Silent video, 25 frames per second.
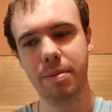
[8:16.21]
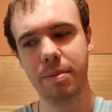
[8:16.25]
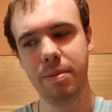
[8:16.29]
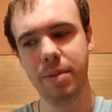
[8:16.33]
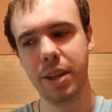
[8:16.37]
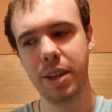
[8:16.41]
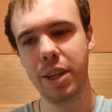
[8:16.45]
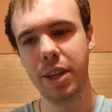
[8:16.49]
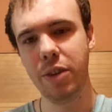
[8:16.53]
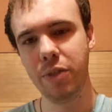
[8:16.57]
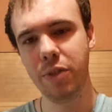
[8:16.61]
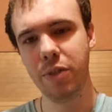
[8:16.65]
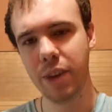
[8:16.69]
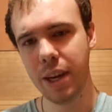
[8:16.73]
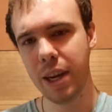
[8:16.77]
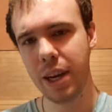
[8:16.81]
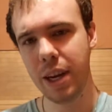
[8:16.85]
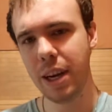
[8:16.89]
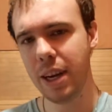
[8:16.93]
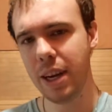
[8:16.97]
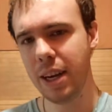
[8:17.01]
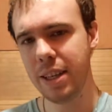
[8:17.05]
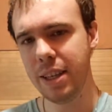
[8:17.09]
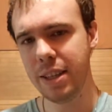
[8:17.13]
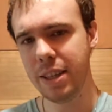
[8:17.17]
that you
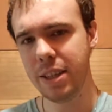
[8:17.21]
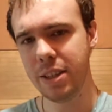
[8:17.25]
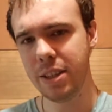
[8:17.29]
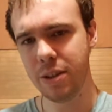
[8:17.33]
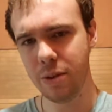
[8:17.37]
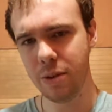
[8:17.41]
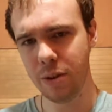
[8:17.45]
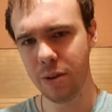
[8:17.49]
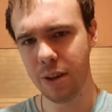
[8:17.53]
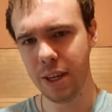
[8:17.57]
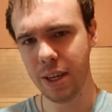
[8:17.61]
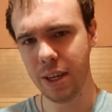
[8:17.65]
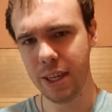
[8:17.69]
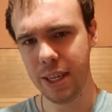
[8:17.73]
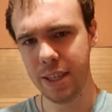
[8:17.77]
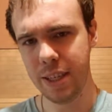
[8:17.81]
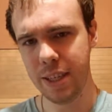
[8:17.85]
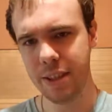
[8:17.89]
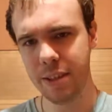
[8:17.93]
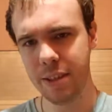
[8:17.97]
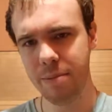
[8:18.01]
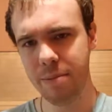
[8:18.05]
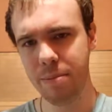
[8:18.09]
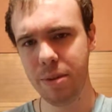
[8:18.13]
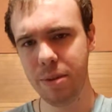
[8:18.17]
recognize as an organism,